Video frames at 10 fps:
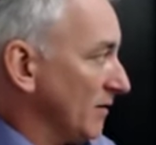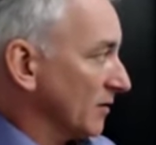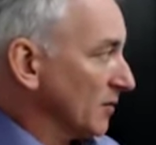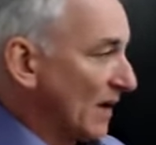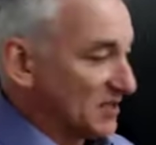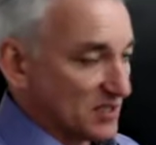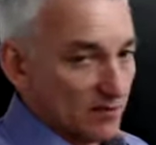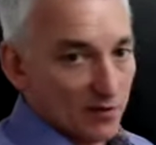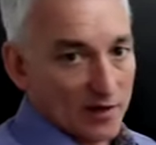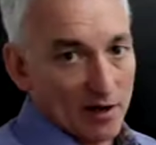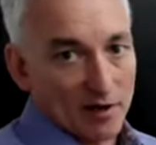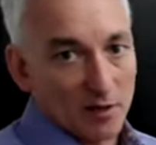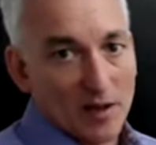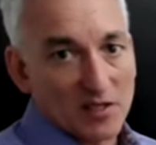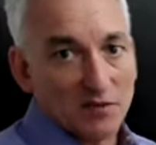Capacity for caring,
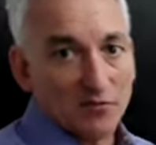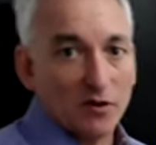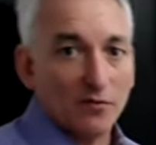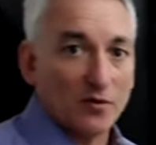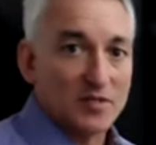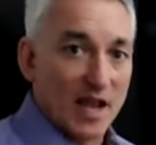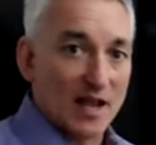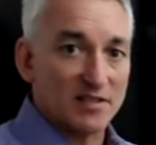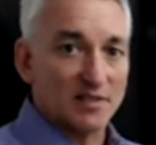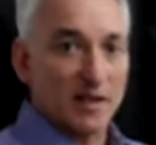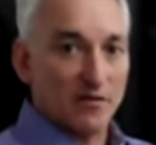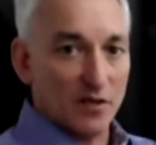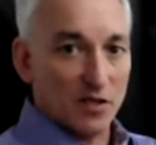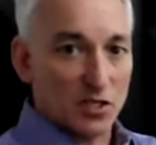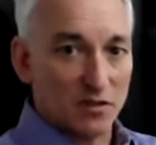capacity for influence as a
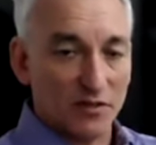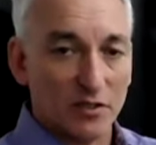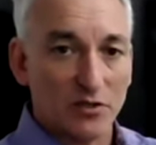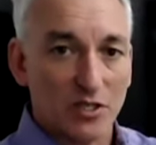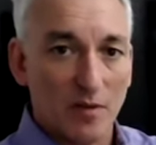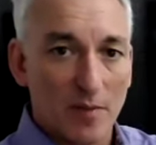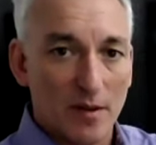definition of leadership.